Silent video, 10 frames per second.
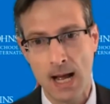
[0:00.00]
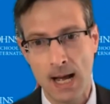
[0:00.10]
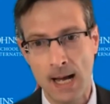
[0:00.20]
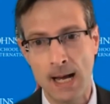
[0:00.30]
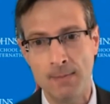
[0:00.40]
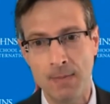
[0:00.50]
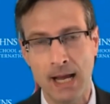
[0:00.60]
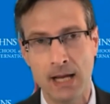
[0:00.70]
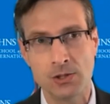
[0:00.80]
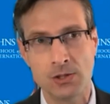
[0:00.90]

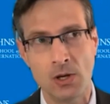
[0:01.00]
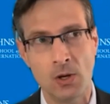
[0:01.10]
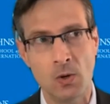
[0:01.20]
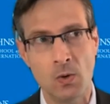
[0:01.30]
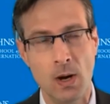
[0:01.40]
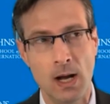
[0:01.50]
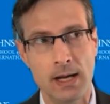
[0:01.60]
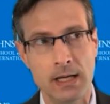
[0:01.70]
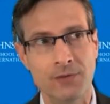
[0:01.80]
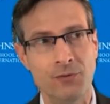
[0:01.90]
And so
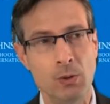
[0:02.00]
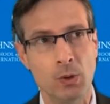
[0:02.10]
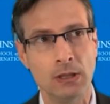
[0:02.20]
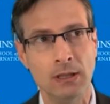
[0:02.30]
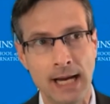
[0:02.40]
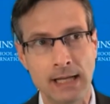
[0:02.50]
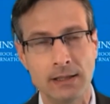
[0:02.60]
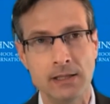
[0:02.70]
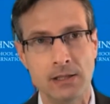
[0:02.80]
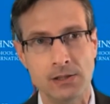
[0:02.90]
if we were
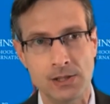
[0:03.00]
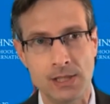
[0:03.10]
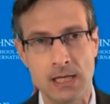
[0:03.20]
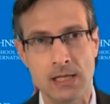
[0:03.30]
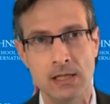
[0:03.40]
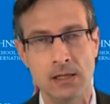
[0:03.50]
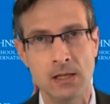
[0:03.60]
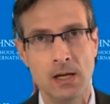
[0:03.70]
likely to see